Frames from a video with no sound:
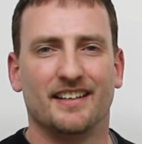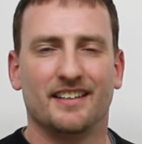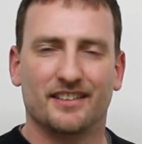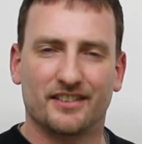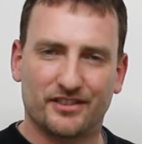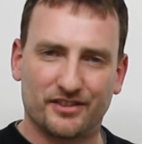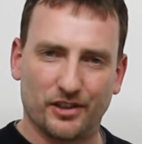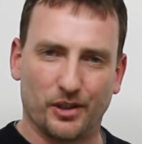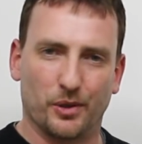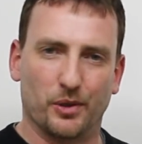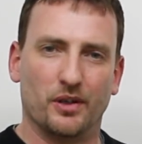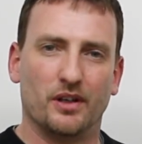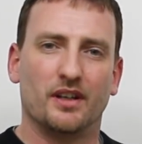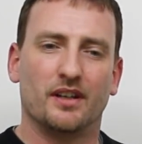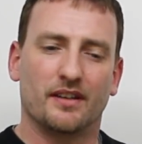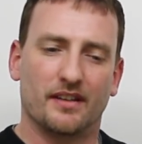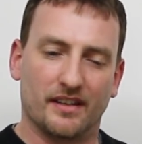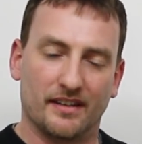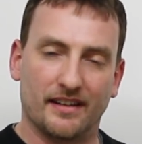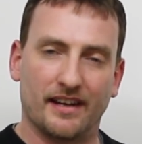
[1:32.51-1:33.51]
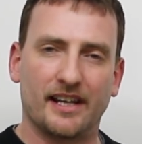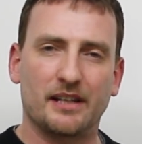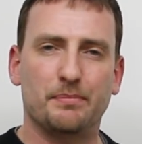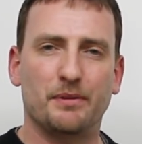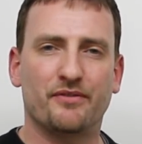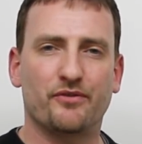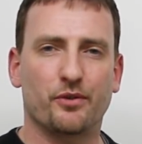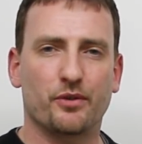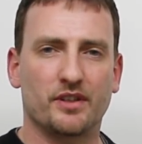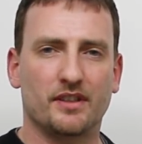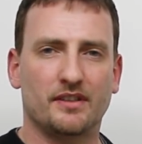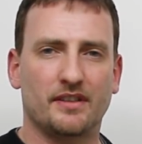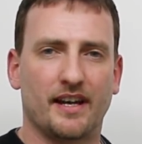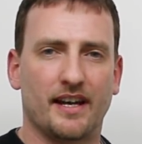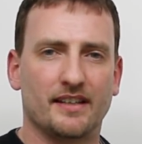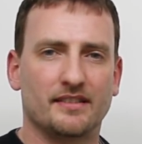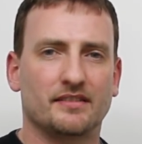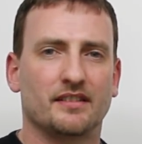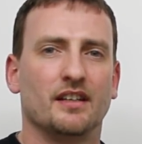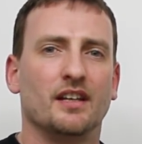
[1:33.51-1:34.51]
So, the night before the
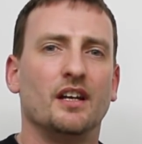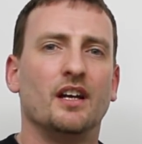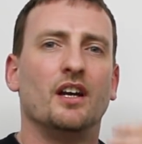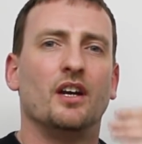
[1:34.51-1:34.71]
test,